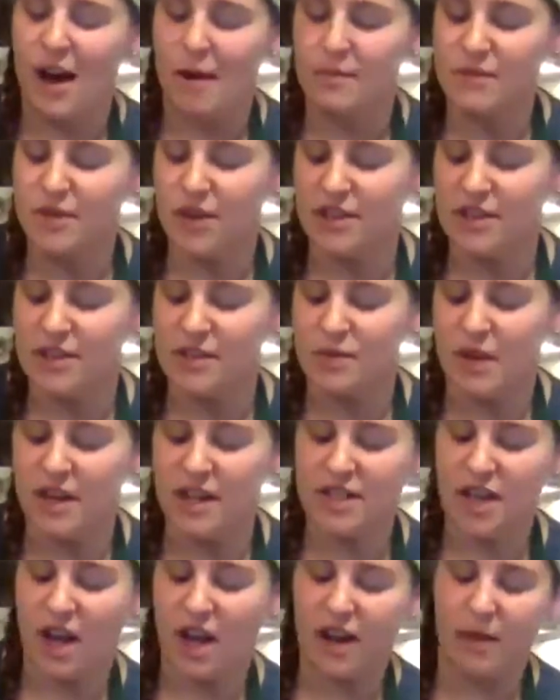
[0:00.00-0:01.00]
So I just want
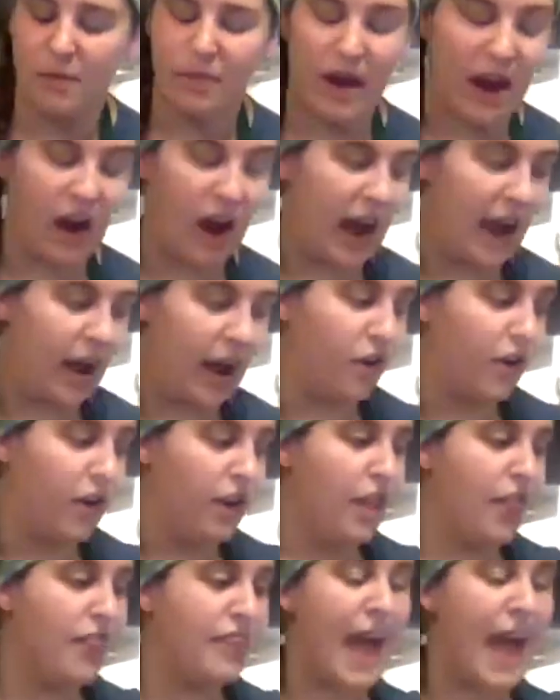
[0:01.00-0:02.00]
to talk about how
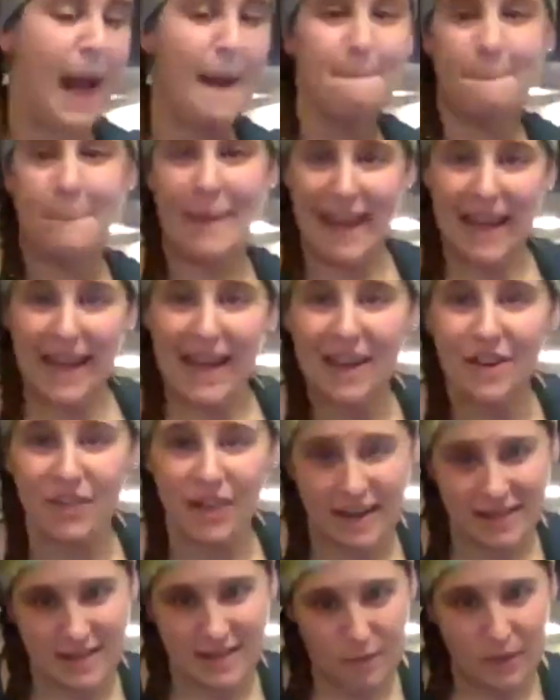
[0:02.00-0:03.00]
that baking
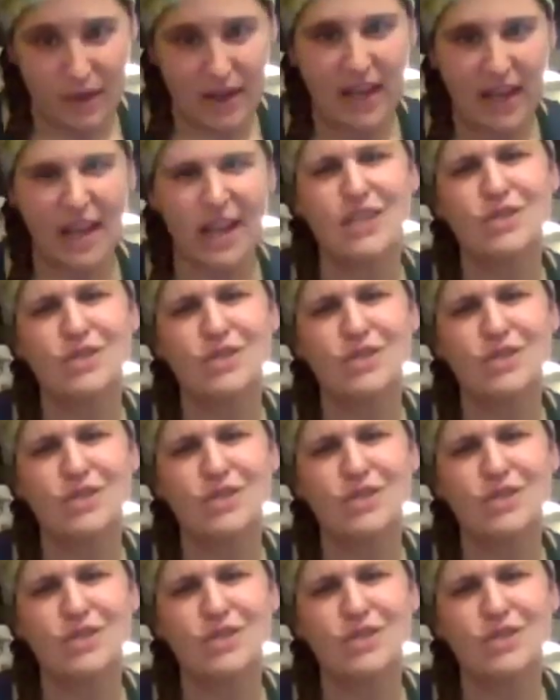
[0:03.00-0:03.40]
recipe,